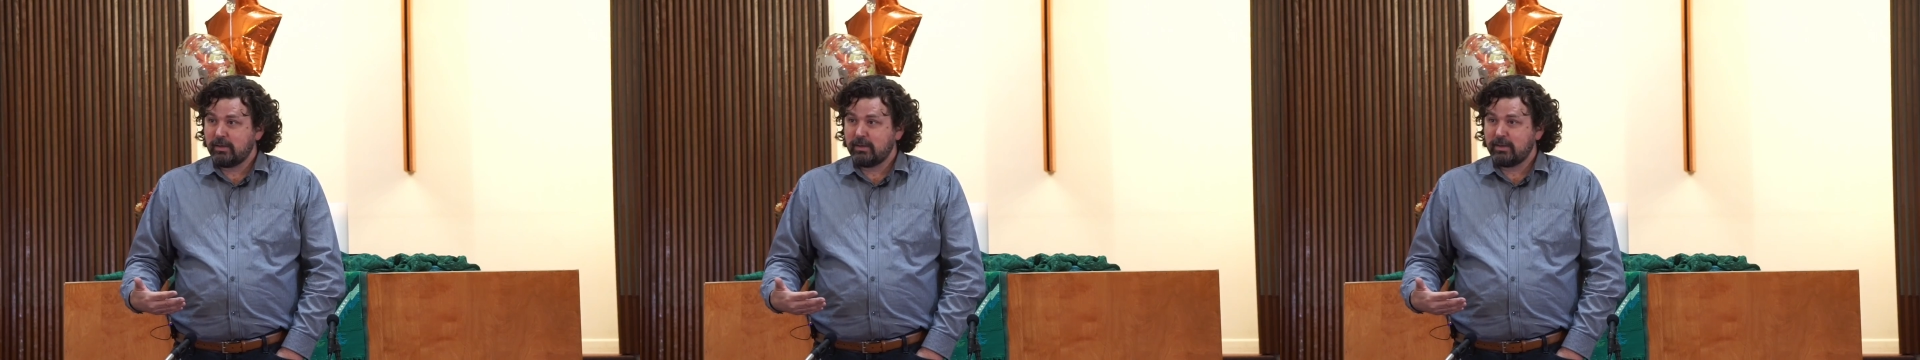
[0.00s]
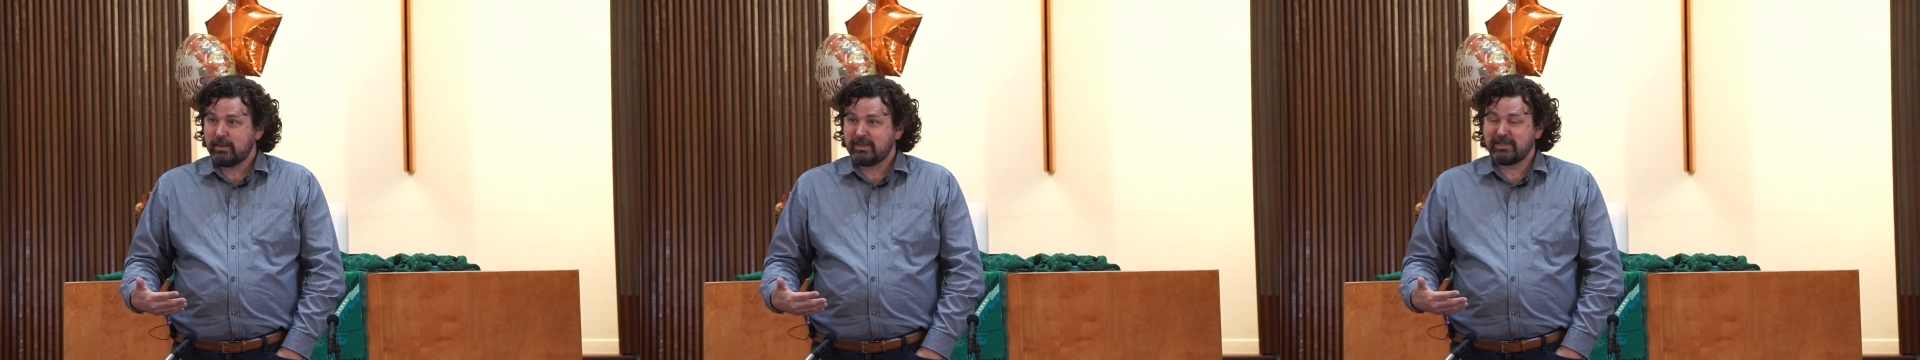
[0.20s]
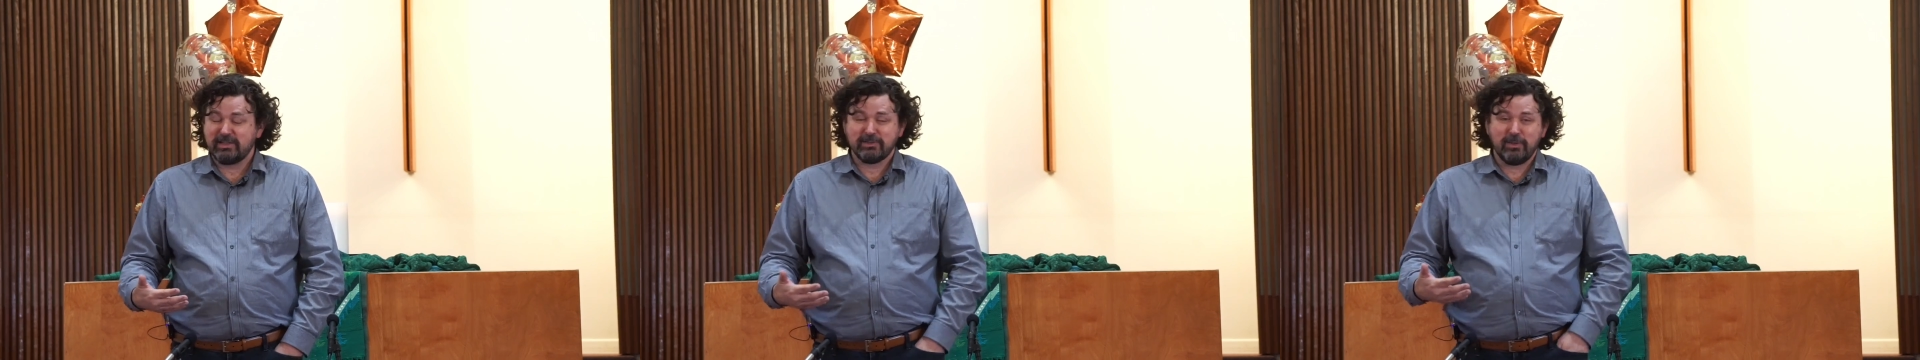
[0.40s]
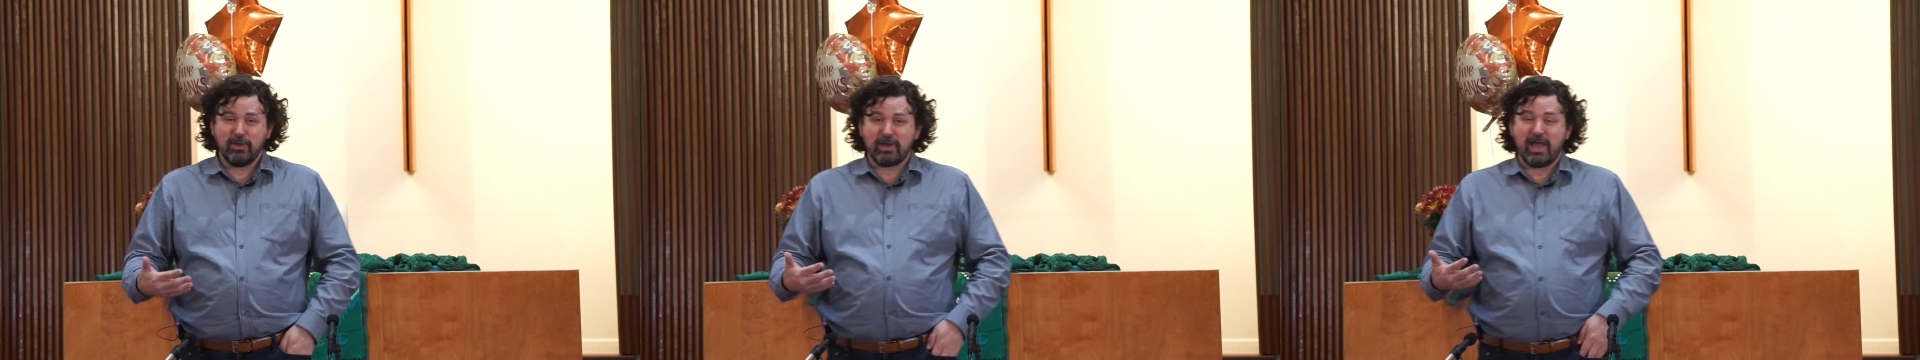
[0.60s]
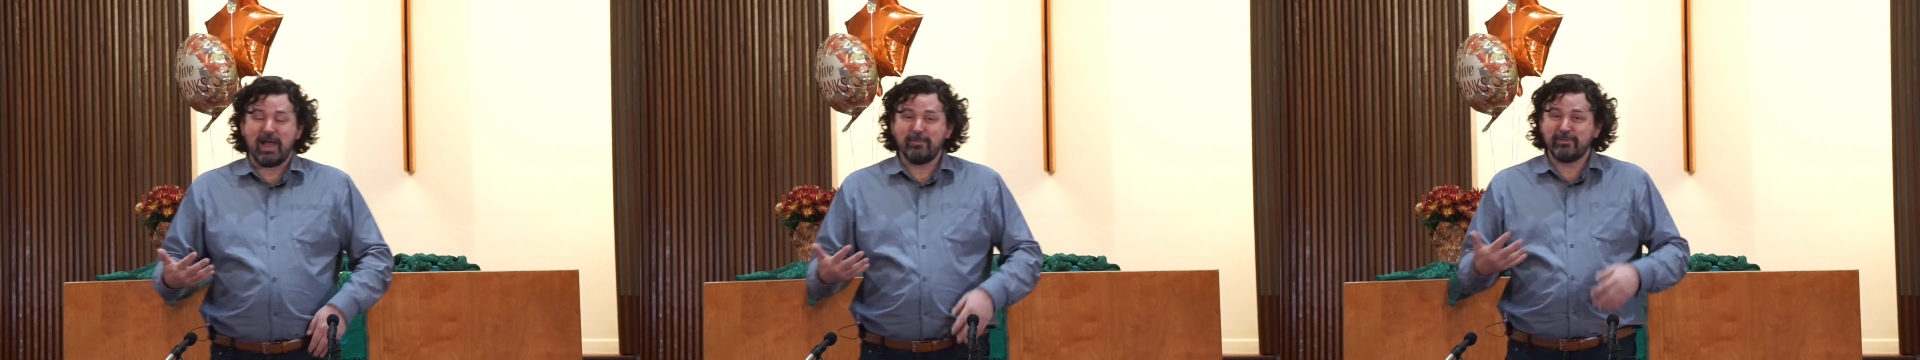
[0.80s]
He says,
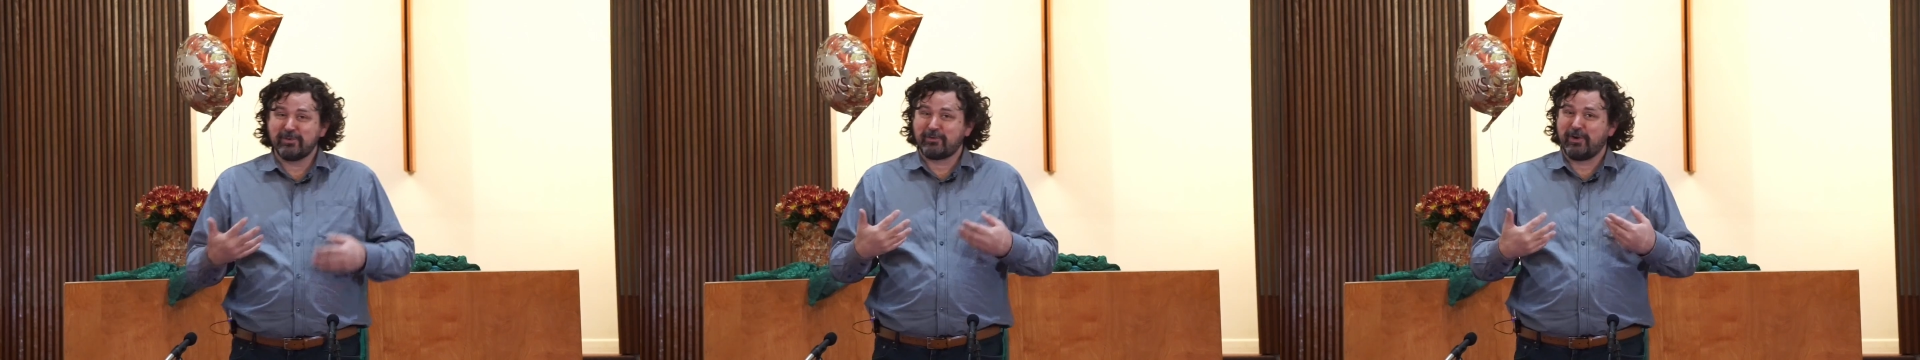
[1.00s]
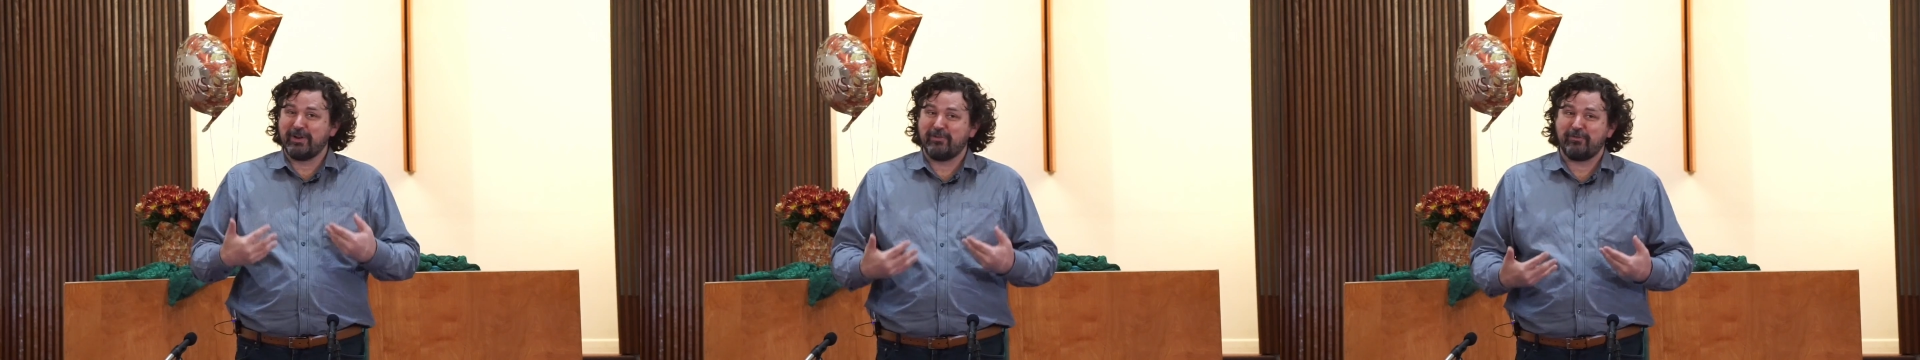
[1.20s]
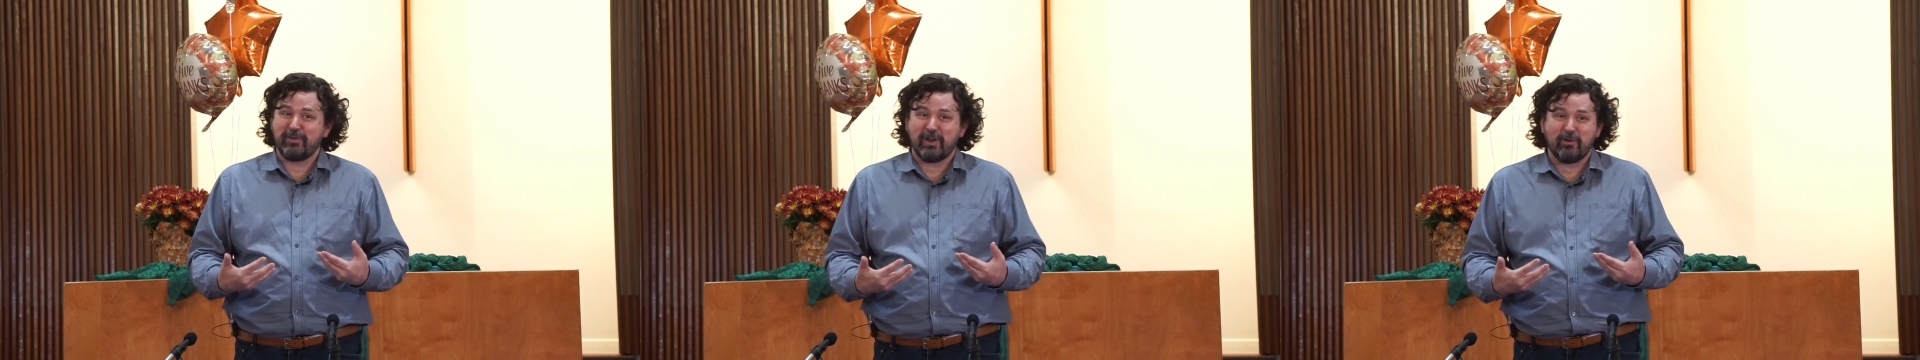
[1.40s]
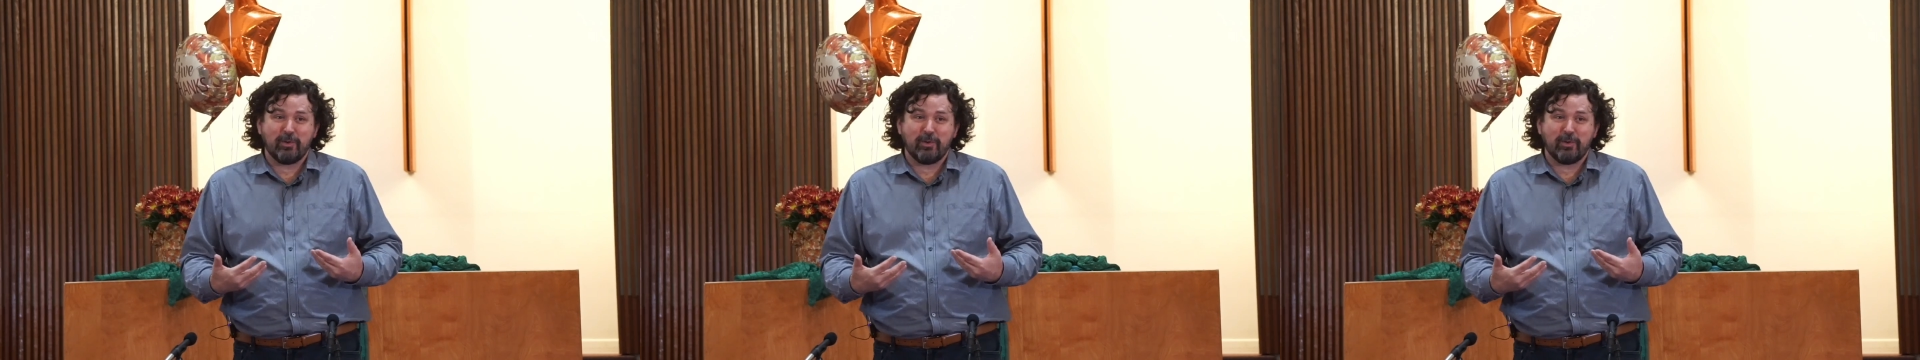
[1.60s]
"Look, I'm just trying to figure